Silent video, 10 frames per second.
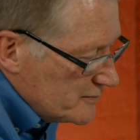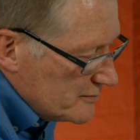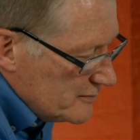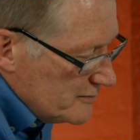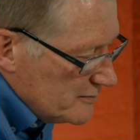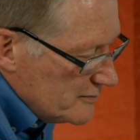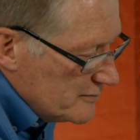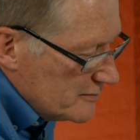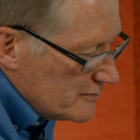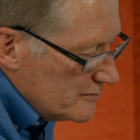
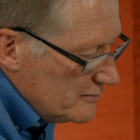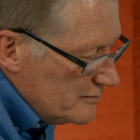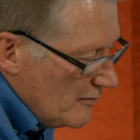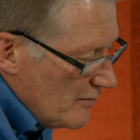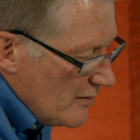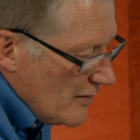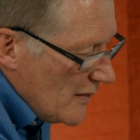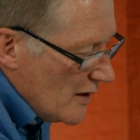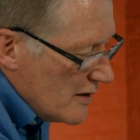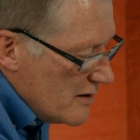
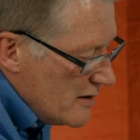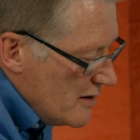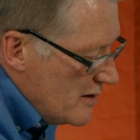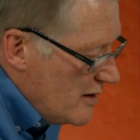(no one is talking)